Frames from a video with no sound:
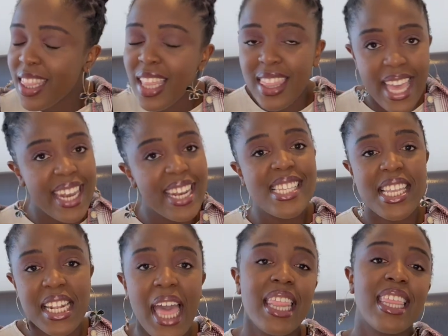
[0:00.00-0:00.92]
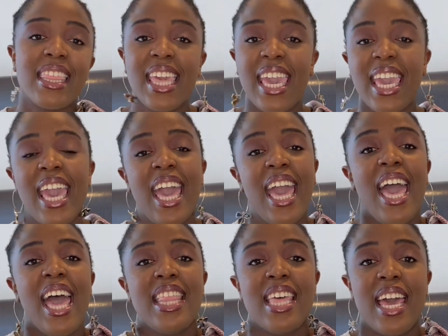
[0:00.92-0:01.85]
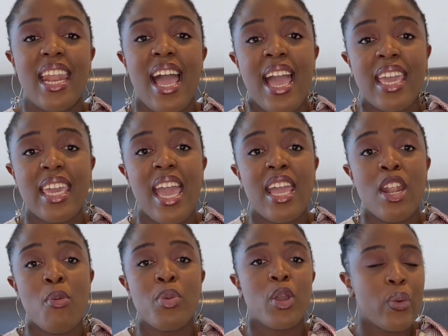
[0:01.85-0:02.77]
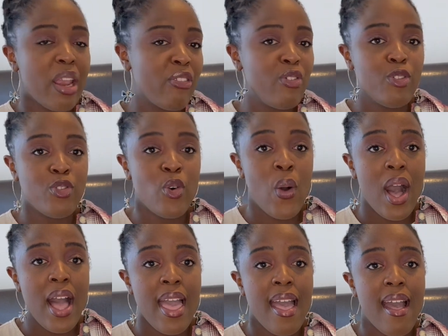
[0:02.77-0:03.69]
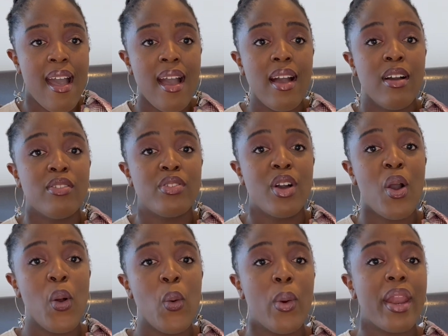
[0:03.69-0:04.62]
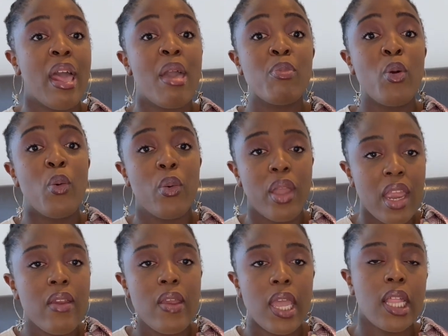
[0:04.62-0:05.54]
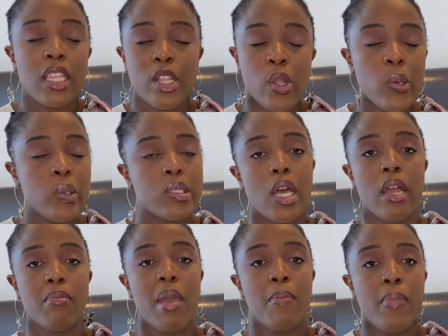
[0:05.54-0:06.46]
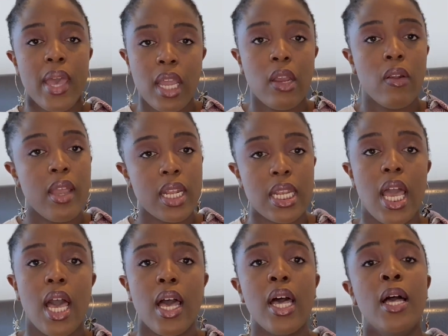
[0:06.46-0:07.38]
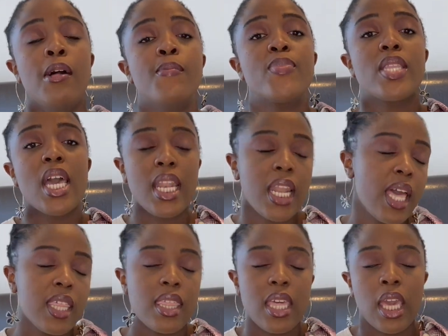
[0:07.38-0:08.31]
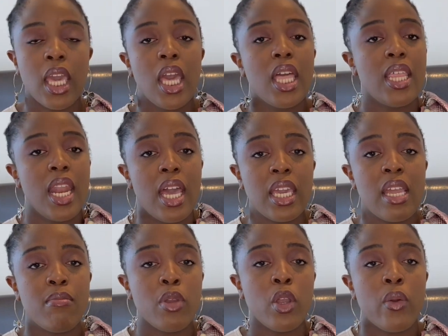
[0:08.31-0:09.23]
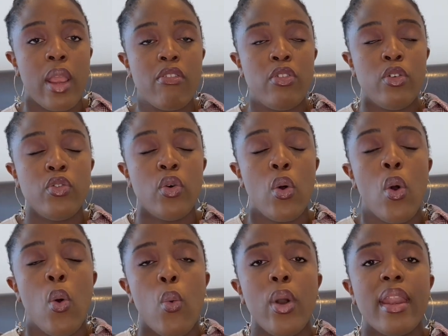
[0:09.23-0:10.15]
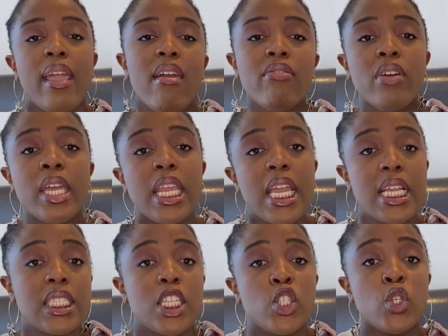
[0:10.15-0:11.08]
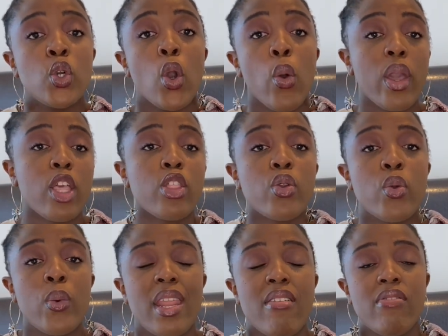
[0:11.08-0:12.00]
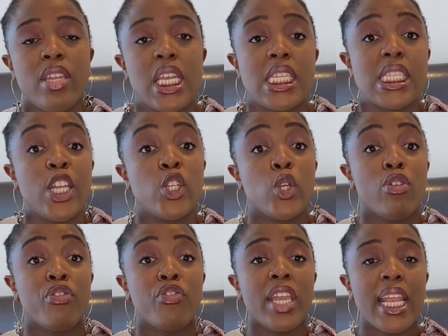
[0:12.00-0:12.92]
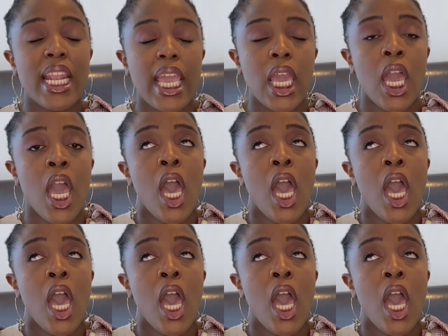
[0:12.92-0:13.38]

That is another thing that I can be grateful for. I have what I'm wearing, the clothes on my back right now. Another thing that I can be grateful for. Whatever it is that you're going through, whatever it is that you're feeling,